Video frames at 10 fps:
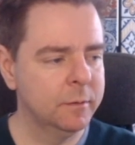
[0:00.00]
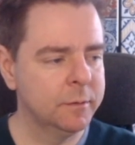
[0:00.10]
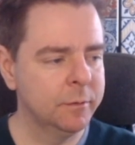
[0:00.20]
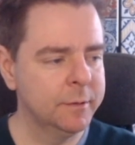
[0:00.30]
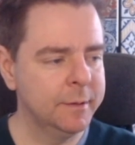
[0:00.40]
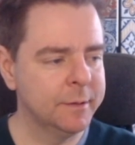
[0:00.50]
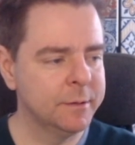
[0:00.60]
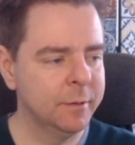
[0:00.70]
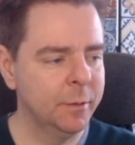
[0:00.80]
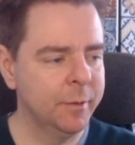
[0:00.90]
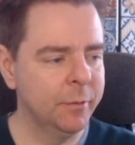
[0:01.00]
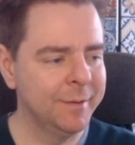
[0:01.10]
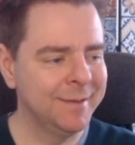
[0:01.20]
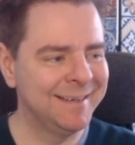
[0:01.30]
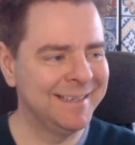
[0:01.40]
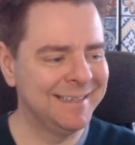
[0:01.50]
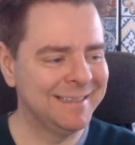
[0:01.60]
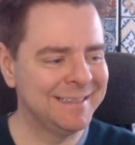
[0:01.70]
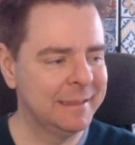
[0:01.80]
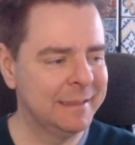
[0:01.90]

So it looks like these are a little bit redundant.